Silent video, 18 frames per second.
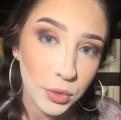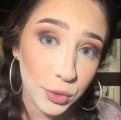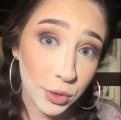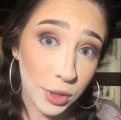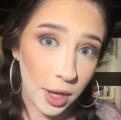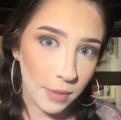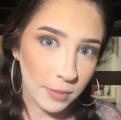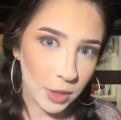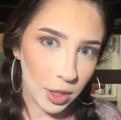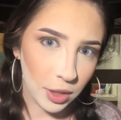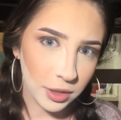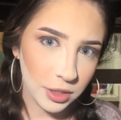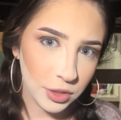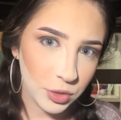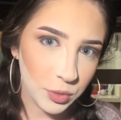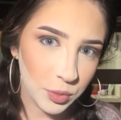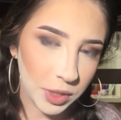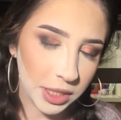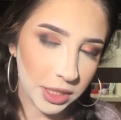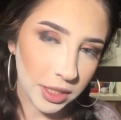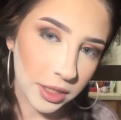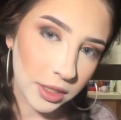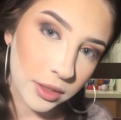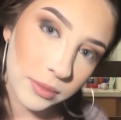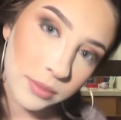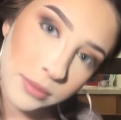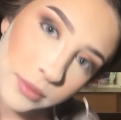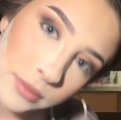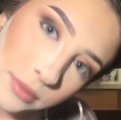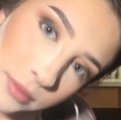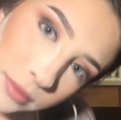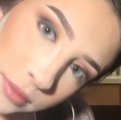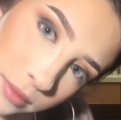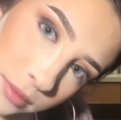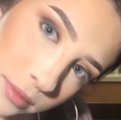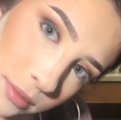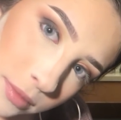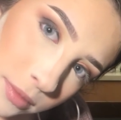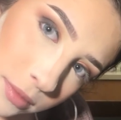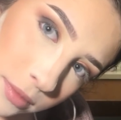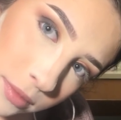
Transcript: Tom Holland tweeted. If